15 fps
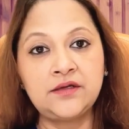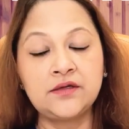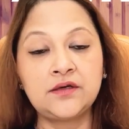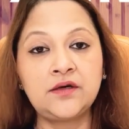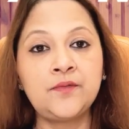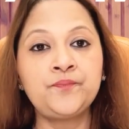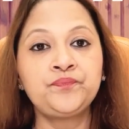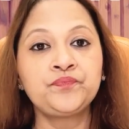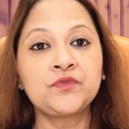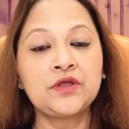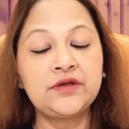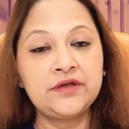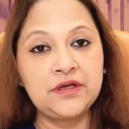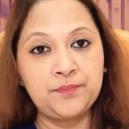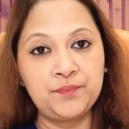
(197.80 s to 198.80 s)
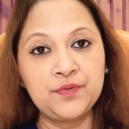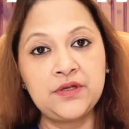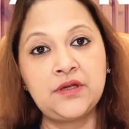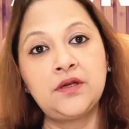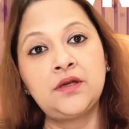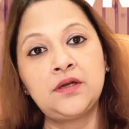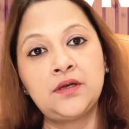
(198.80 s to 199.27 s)
the
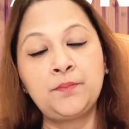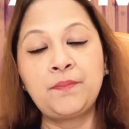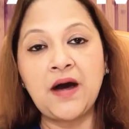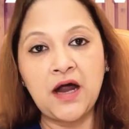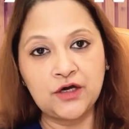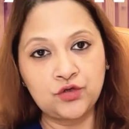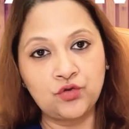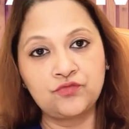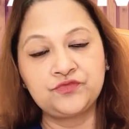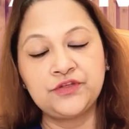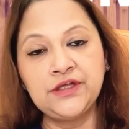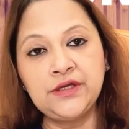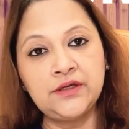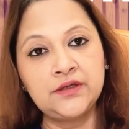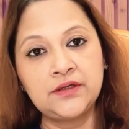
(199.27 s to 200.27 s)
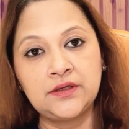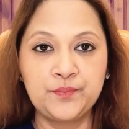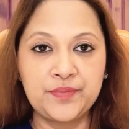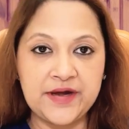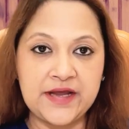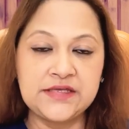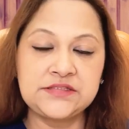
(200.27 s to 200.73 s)
nipple part of the
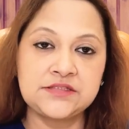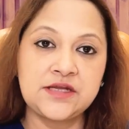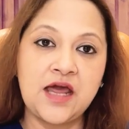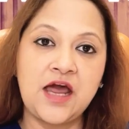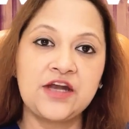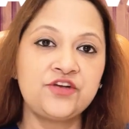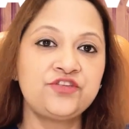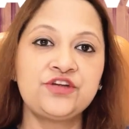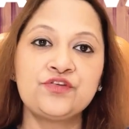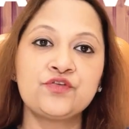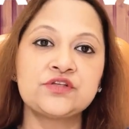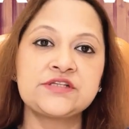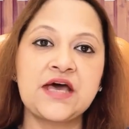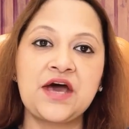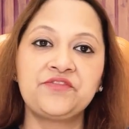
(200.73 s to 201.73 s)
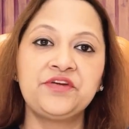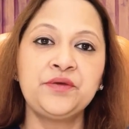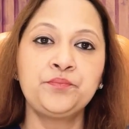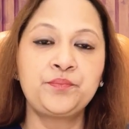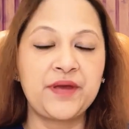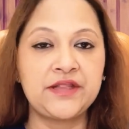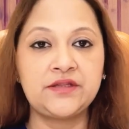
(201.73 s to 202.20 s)
breast, and she was having
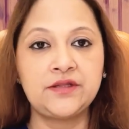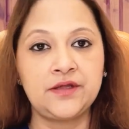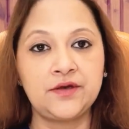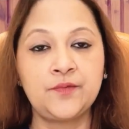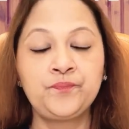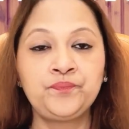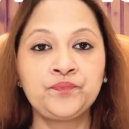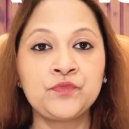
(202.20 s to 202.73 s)
pain there.